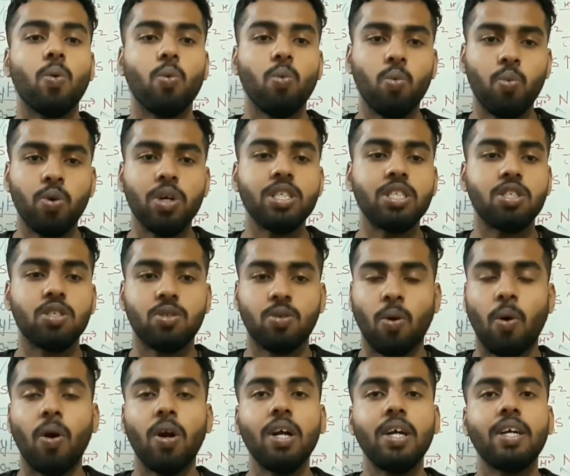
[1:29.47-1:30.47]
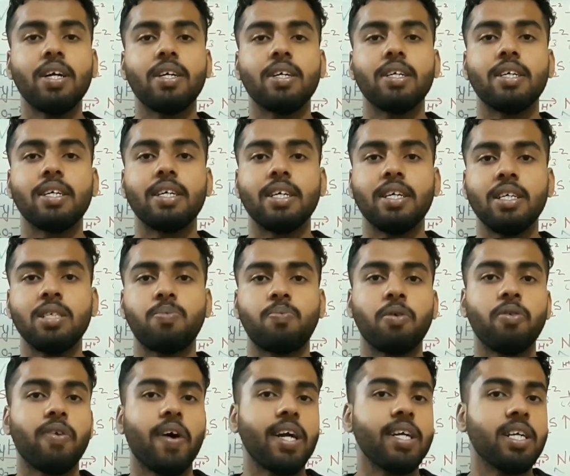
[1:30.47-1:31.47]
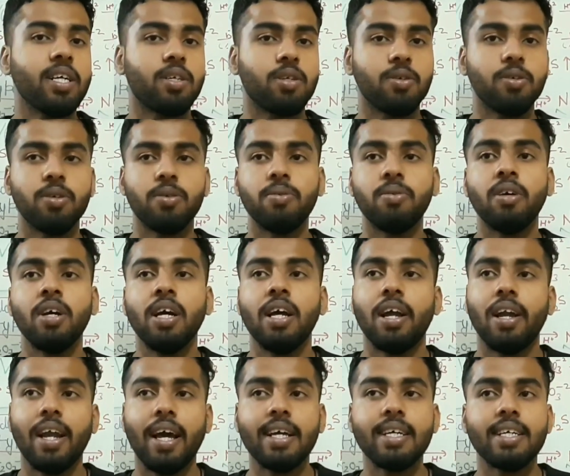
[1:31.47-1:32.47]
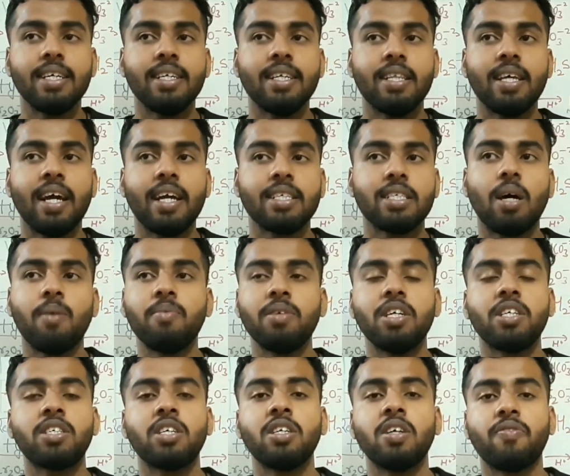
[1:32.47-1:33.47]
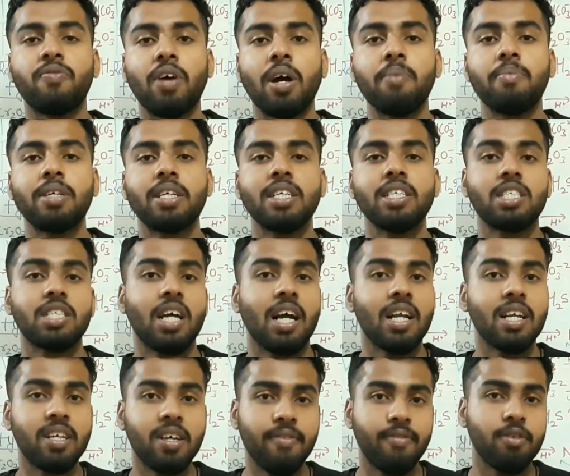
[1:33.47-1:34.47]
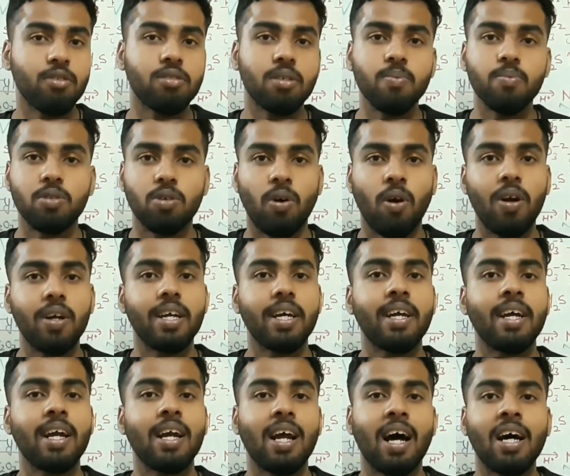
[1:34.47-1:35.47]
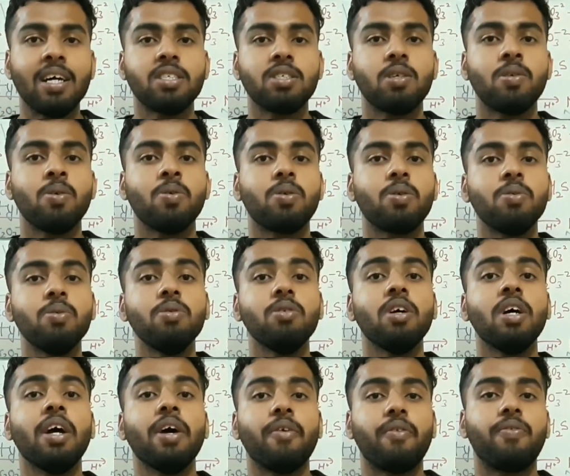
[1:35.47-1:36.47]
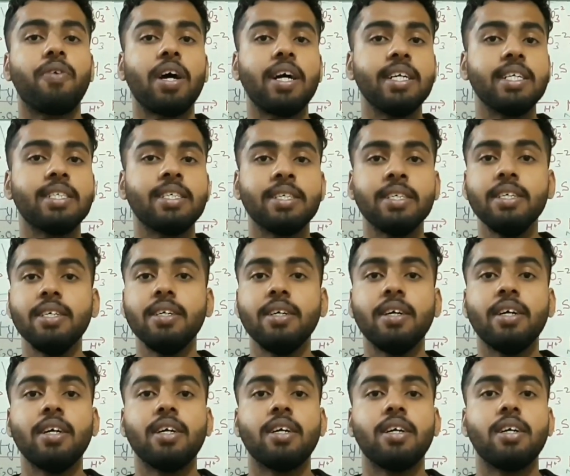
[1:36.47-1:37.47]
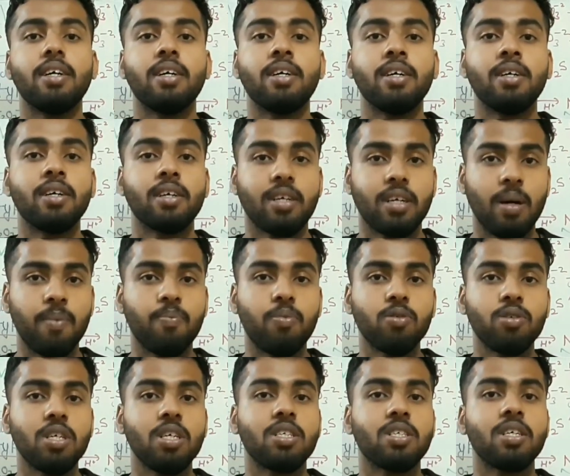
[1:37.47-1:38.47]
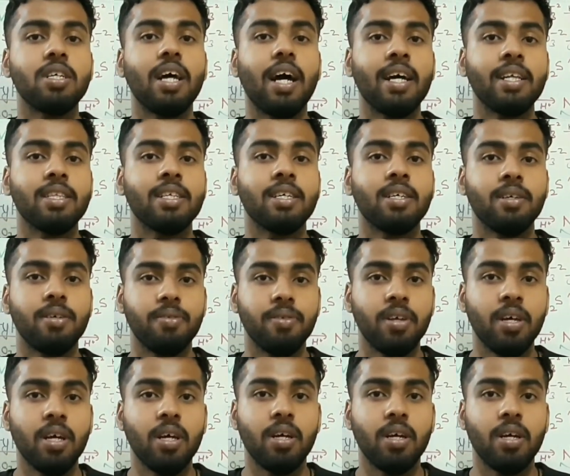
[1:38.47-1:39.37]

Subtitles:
which salt is provided to you. Like in the examination, if I'm a teacher, I'll give you some salt and I'll ask you to find the composition and the